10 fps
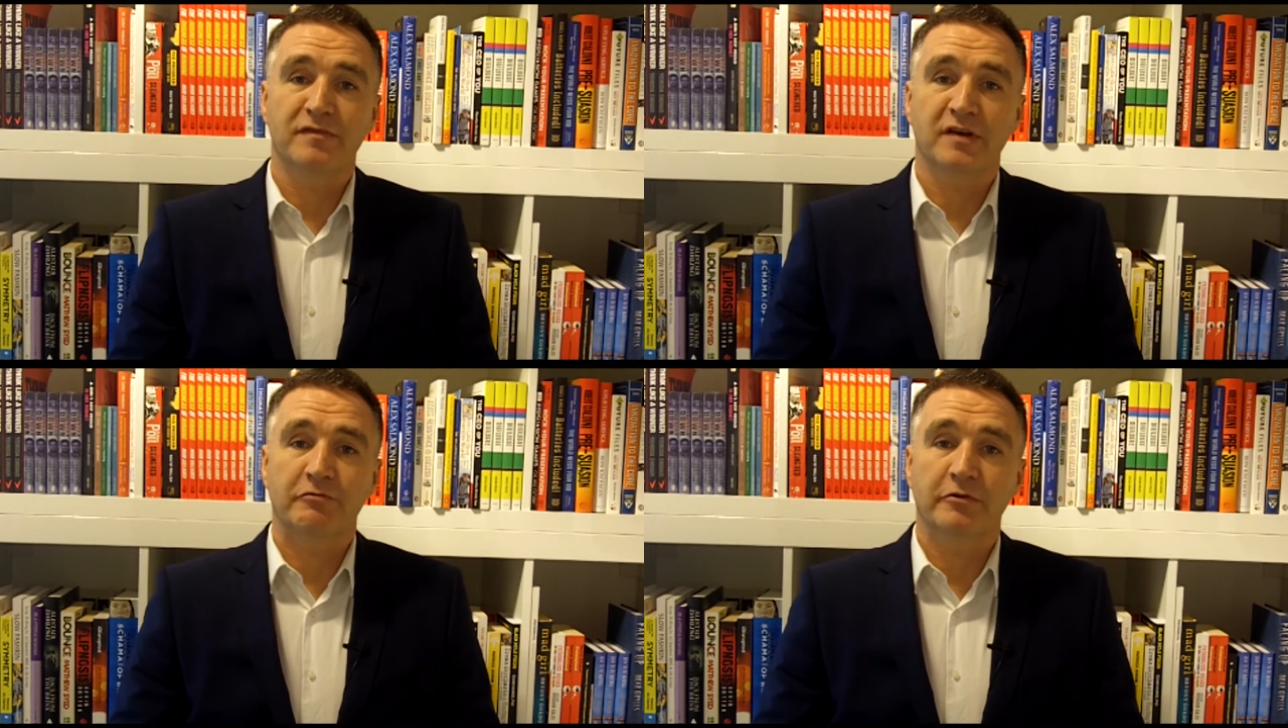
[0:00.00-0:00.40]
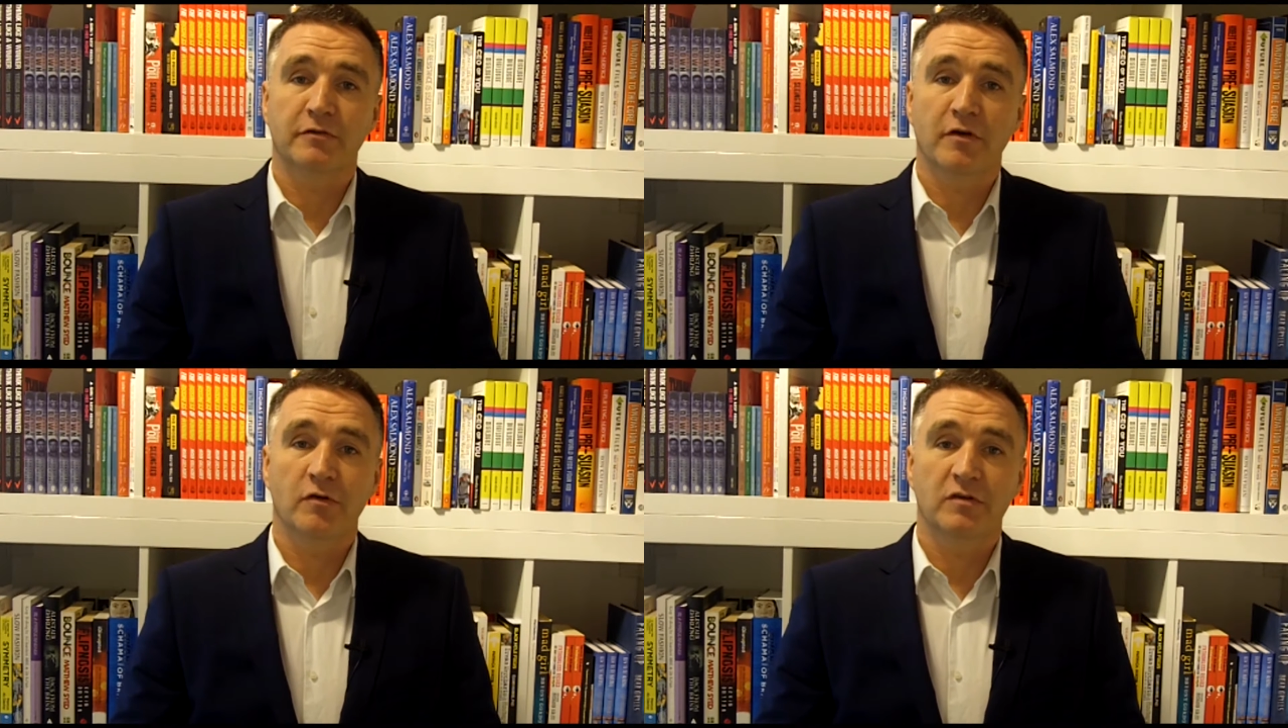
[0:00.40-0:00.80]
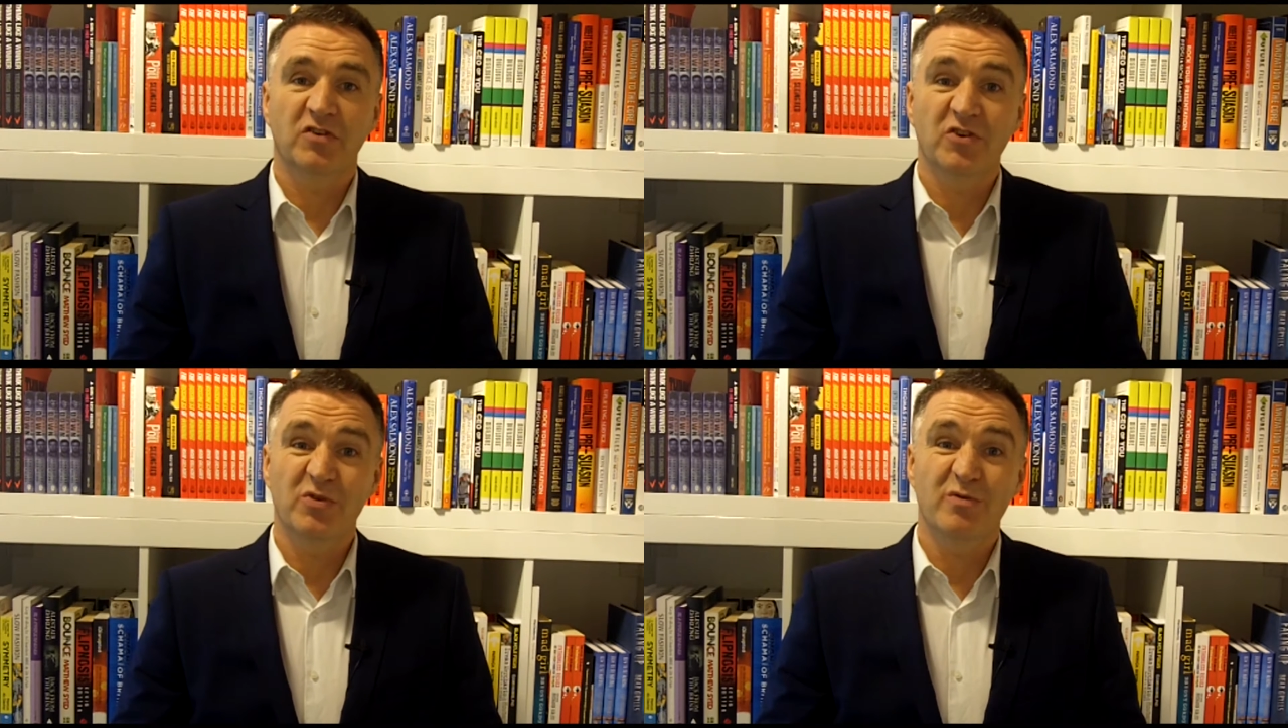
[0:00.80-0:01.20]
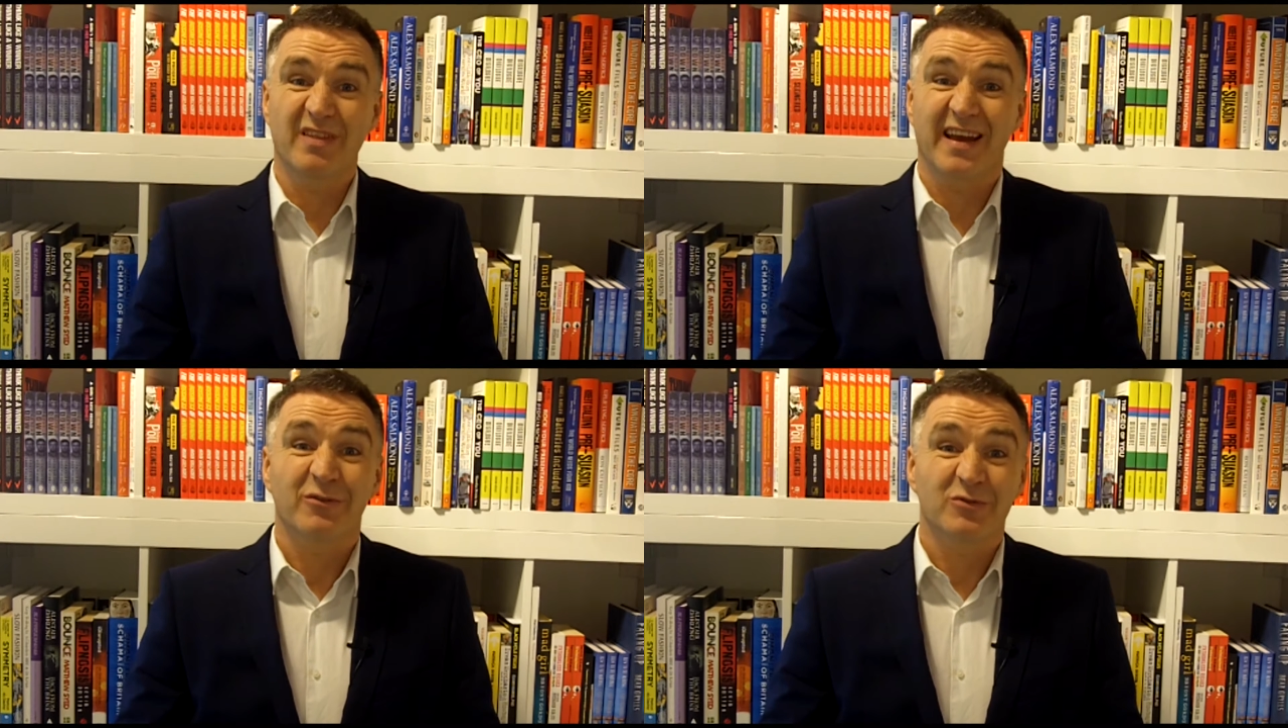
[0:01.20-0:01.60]
a veteran of over
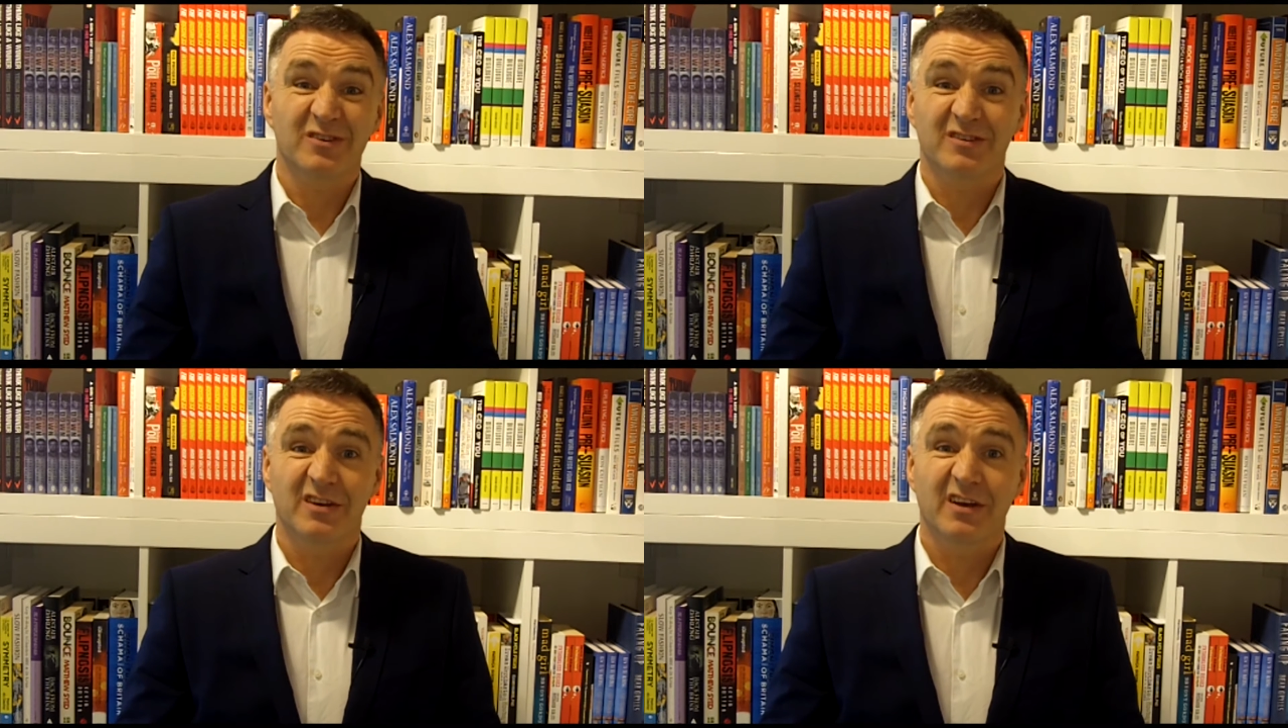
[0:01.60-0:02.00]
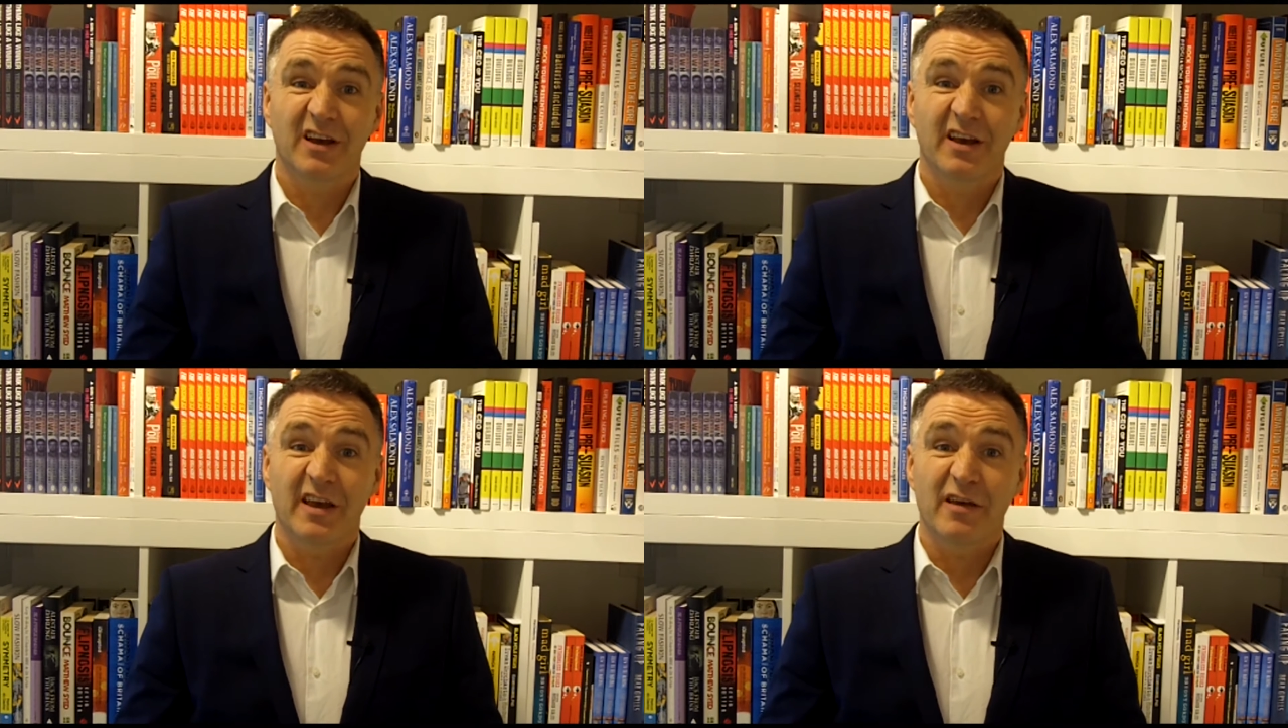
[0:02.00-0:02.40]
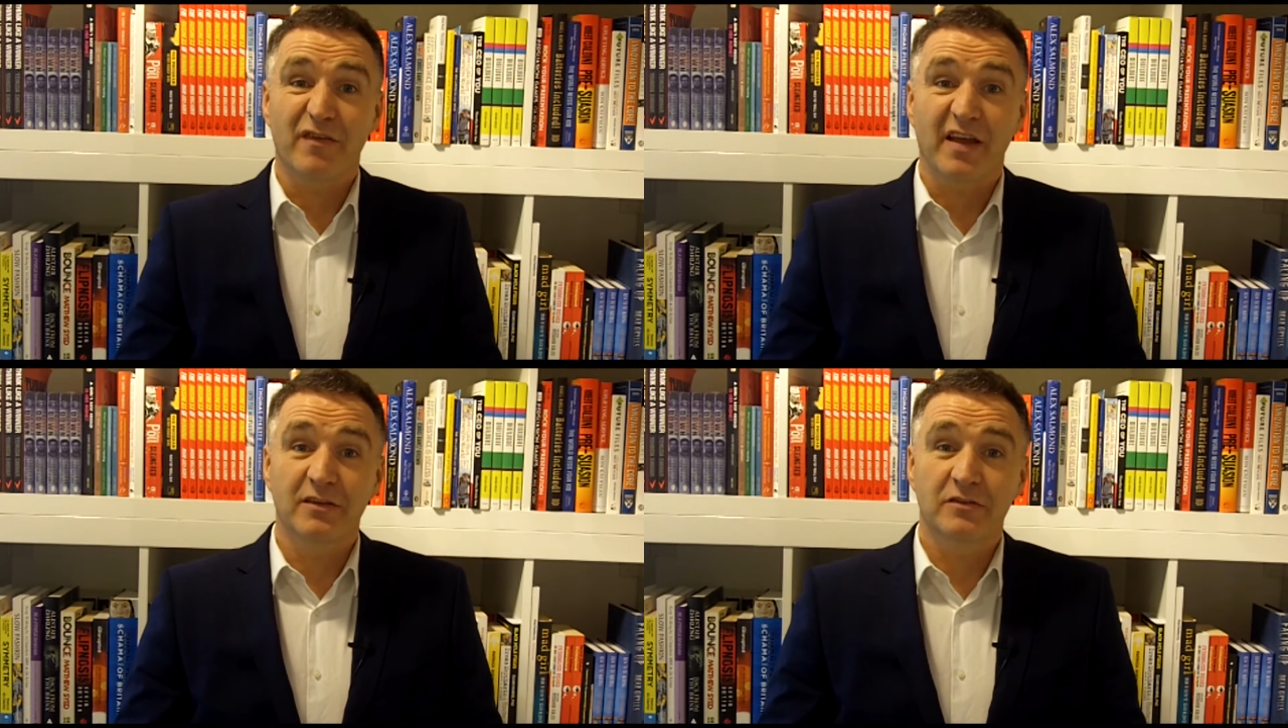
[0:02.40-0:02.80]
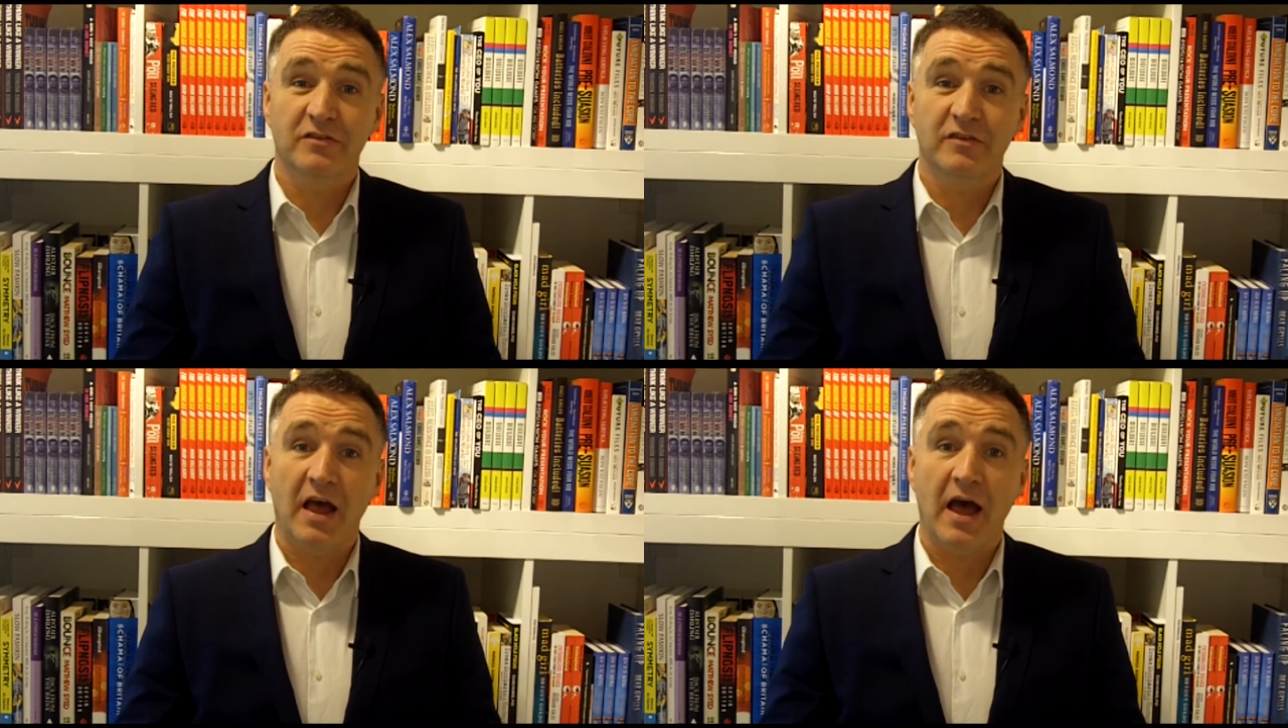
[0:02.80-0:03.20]
2,000 events.